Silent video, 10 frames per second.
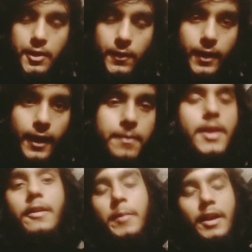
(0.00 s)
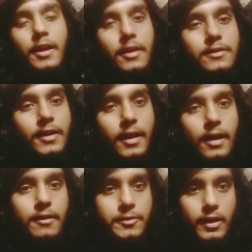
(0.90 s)
Okay, but
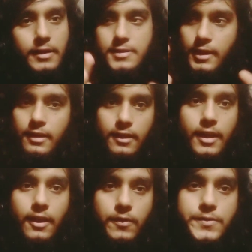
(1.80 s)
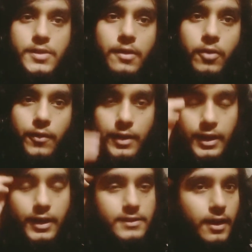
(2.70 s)
so let's say in the case of sun, what we
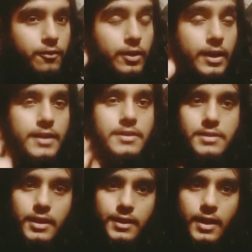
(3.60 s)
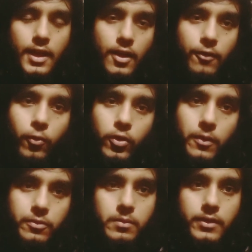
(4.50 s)
did is that we lens the
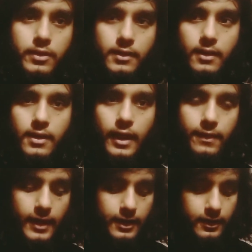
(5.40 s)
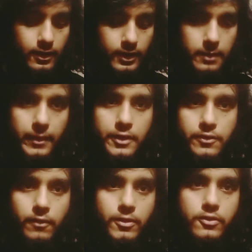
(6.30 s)
photons from the sun, and that image
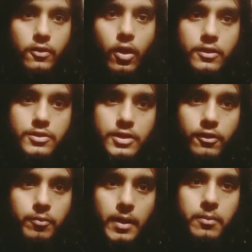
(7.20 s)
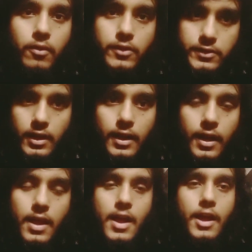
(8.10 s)
which we got on the sheet of paper of the sun
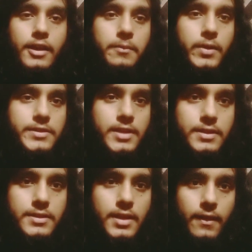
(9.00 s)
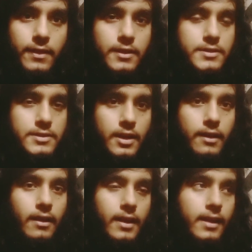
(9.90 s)
represents the
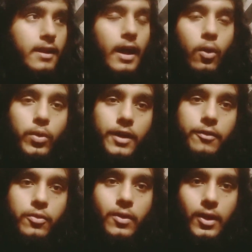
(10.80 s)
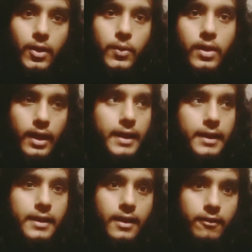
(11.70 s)
sun, like how it would look
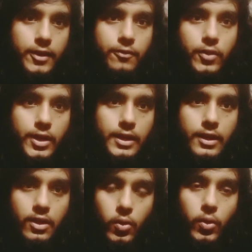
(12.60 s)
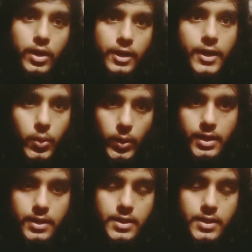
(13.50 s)
like when we go near to it,